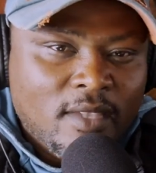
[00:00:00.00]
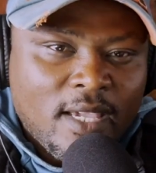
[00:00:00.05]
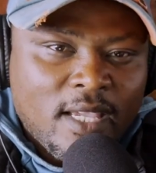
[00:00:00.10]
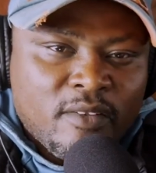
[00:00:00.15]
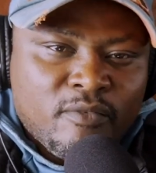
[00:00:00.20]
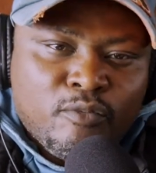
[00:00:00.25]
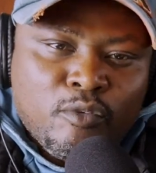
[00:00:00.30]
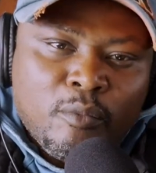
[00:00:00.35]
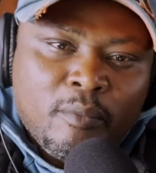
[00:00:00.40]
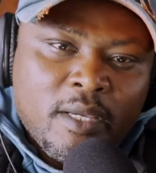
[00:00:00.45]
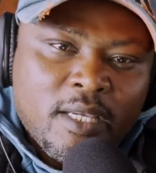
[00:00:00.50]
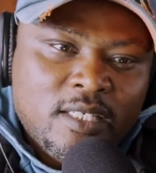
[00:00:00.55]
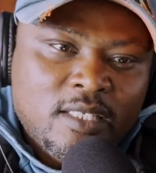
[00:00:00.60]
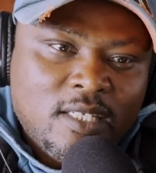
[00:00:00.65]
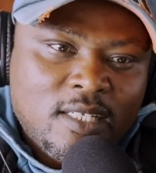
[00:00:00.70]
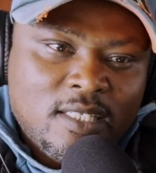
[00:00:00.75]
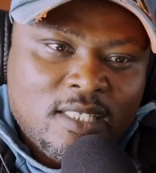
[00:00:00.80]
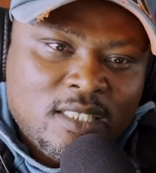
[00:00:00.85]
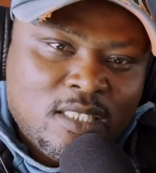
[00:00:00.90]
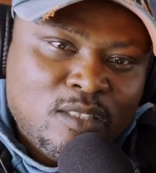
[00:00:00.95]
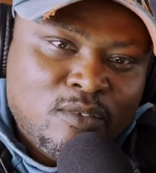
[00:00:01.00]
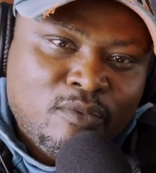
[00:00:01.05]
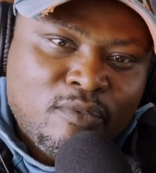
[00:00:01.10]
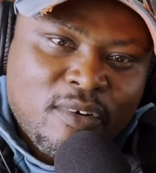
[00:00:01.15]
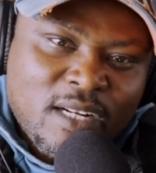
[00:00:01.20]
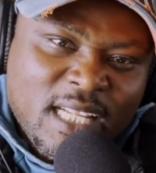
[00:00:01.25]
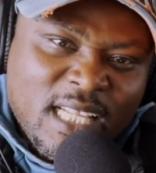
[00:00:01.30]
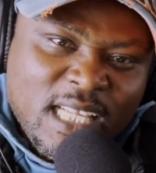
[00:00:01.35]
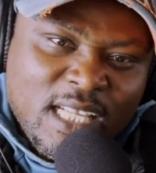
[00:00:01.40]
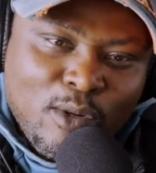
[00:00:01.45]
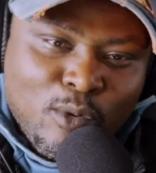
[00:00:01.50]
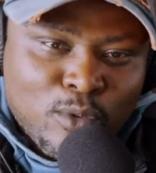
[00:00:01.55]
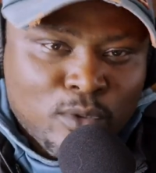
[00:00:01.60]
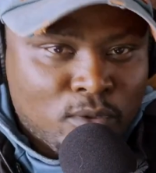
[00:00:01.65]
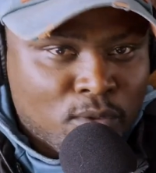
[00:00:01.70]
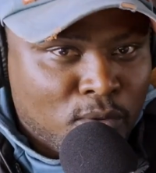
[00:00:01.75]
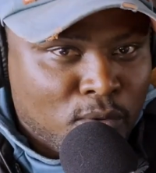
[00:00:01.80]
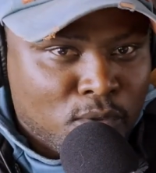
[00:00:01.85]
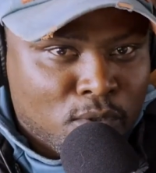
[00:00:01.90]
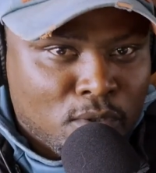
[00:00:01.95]
Information is free on
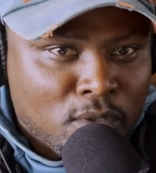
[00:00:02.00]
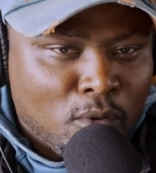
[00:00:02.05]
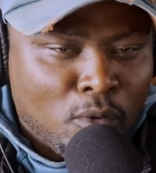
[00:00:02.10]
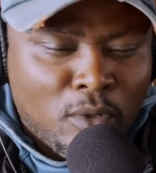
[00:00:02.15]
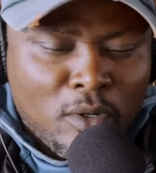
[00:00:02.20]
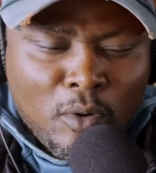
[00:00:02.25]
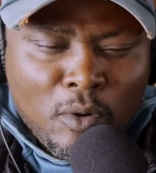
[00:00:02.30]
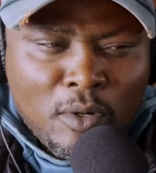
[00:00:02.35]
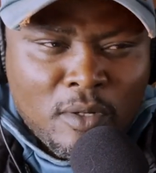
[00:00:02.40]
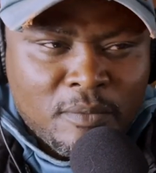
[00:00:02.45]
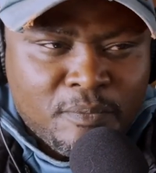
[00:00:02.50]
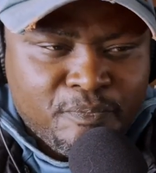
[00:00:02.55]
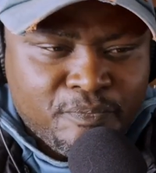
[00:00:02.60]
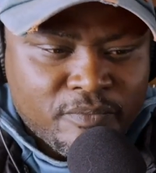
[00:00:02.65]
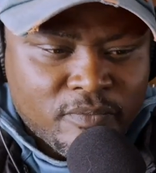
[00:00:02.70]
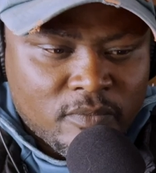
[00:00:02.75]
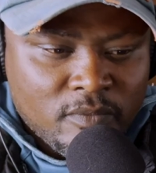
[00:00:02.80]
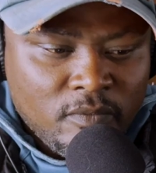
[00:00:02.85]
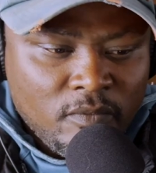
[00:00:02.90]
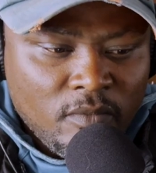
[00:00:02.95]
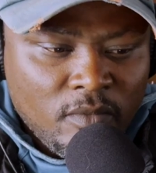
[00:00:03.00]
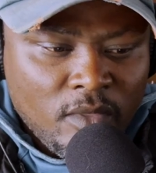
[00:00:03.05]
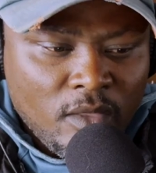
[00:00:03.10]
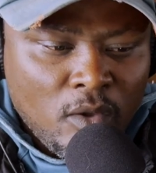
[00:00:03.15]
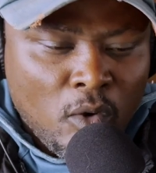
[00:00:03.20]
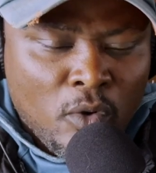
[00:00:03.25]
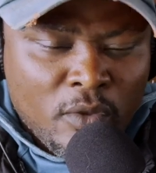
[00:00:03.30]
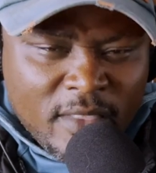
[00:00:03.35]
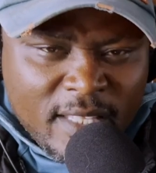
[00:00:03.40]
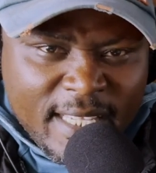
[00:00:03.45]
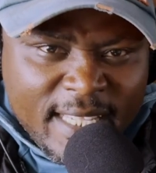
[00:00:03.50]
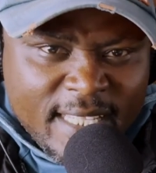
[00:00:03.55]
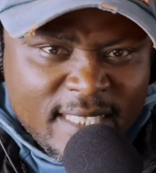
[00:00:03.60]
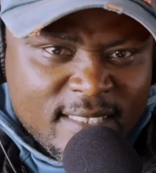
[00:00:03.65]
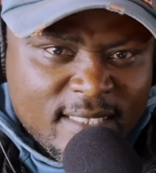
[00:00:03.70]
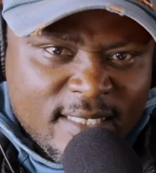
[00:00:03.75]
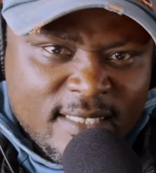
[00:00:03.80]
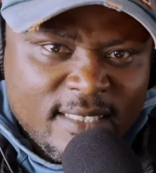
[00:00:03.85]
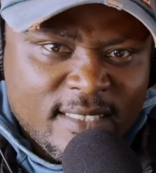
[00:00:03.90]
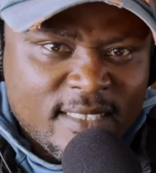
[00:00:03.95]
social on the
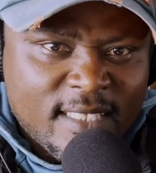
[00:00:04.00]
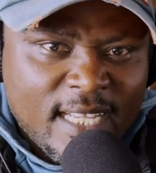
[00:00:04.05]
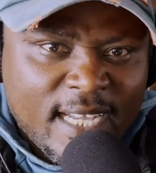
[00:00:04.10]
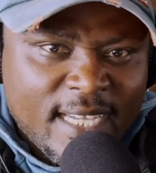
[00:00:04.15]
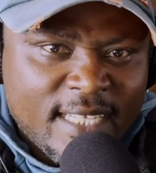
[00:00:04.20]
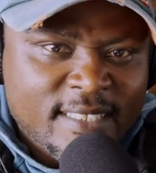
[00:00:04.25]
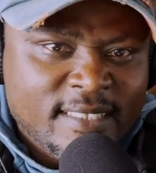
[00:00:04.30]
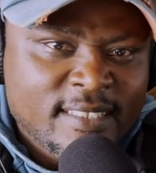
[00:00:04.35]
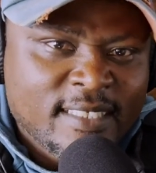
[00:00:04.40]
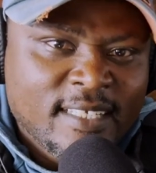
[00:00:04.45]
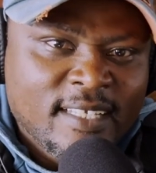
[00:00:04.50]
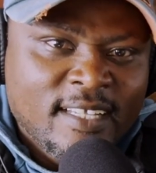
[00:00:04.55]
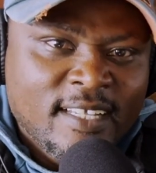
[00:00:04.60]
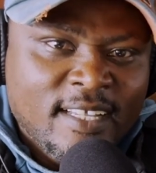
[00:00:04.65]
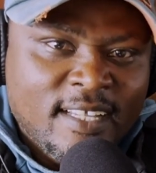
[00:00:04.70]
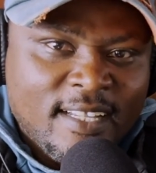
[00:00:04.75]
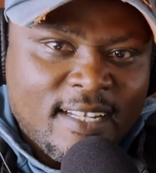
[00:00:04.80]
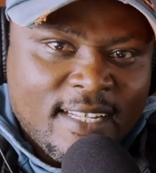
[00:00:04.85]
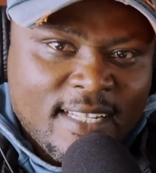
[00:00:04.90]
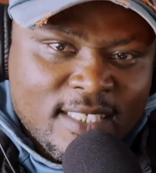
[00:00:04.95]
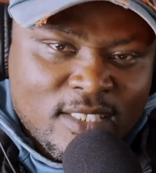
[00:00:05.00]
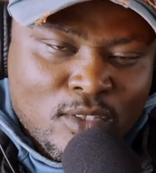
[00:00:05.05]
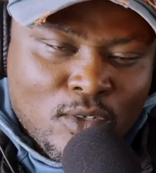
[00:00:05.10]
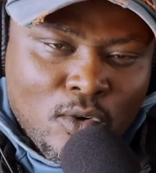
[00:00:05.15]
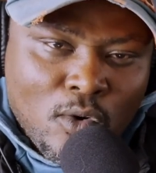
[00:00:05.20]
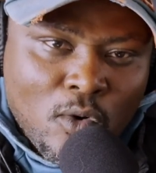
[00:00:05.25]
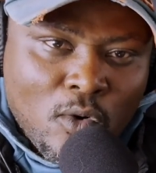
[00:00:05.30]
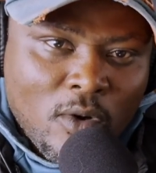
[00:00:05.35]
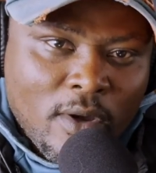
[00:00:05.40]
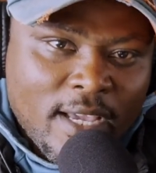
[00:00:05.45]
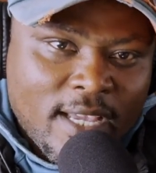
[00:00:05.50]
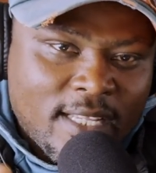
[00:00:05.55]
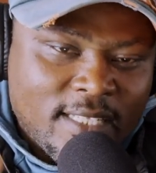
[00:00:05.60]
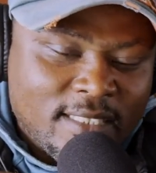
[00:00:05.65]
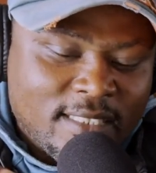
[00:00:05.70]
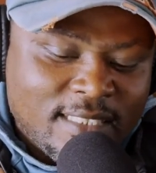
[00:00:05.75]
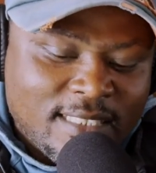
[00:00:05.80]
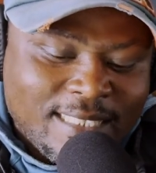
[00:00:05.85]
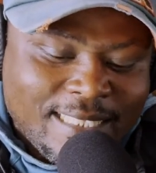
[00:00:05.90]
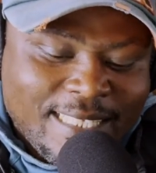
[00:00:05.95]
internet, guys. Let's go
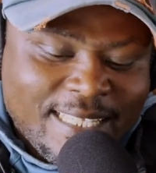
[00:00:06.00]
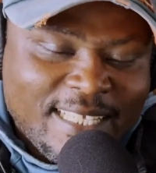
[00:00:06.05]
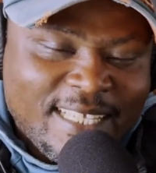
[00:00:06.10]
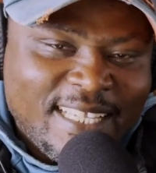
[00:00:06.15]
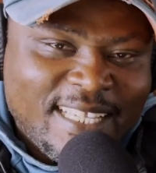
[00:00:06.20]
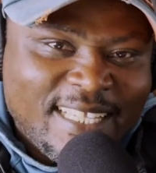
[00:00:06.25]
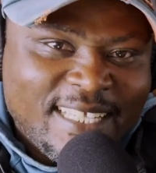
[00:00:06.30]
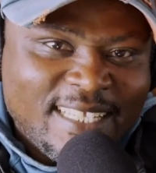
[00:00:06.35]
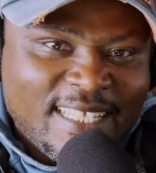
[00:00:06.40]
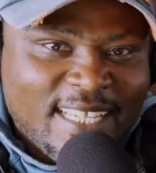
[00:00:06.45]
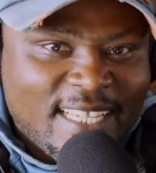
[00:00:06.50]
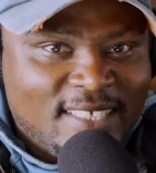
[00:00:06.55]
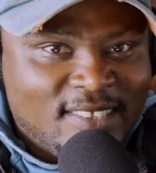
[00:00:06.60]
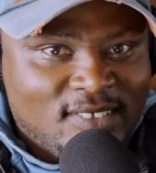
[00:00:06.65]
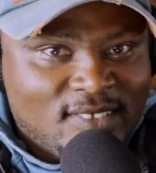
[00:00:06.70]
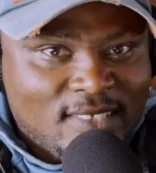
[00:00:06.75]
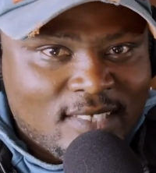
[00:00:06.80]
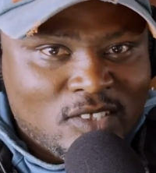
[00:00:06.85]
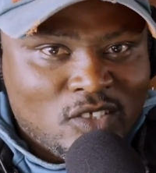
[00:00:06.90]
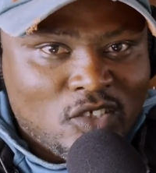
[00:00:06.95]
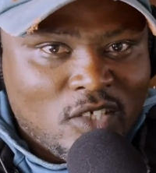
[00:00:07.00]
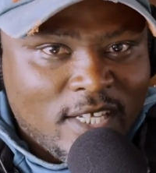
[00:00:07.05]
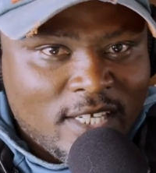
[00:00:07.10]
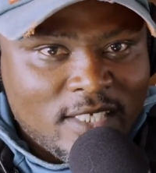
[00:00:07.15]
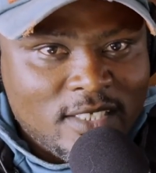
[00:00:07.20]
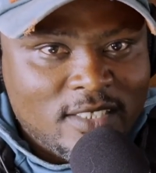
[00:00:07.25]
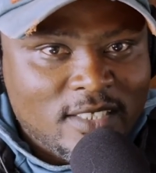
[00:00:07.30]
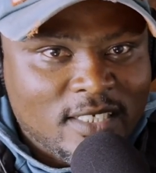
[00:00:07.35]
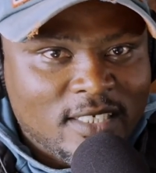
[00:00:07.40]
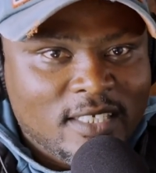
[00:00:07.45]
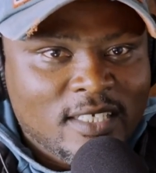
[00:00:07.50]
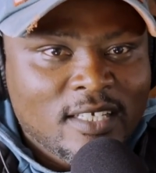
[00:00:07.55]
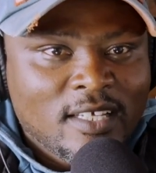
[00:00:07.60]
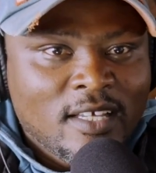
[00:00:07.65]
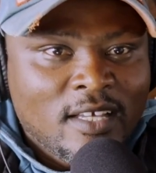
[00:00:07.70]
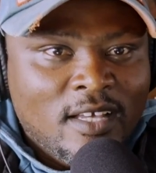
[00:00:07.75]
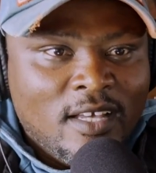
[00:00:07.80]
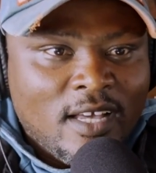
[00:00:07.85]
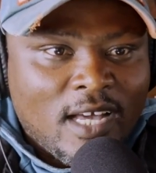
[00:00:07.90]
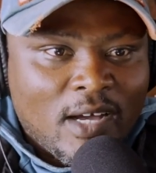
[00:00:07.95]
and dig in and start changing
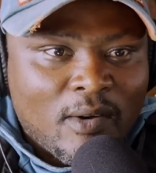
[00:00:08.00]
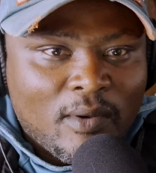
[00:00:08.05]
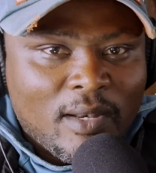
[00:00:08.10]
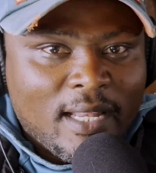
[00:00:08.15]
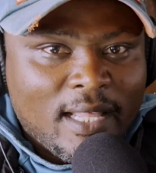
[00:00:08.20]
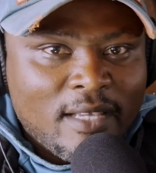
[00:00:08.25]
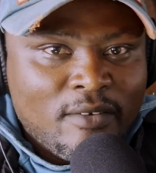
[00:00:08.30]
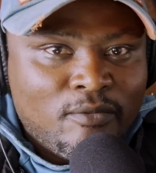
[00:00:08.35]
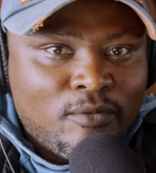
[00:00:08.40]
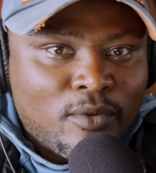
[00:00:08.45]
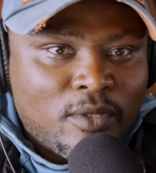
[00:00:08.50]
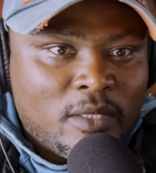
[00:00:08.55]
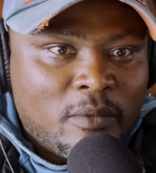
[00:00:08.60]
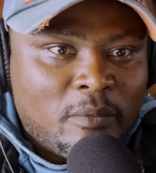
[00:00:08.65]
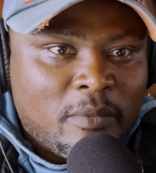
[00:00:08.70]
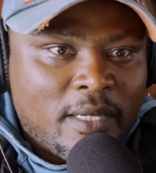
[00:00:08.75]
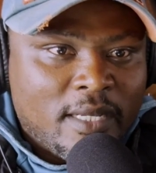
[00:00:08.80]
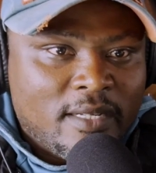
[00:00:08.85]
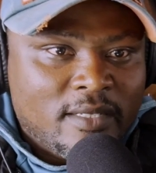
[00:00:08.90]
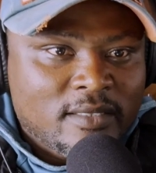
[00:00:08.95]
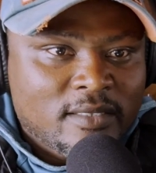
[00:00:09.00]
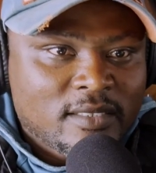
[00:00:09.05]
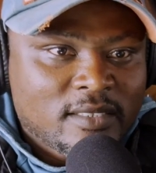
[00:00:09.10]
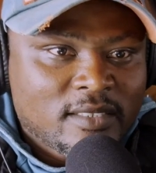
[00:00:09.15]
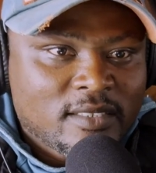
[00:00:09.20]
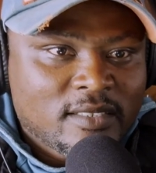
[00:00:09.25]
our life for the better.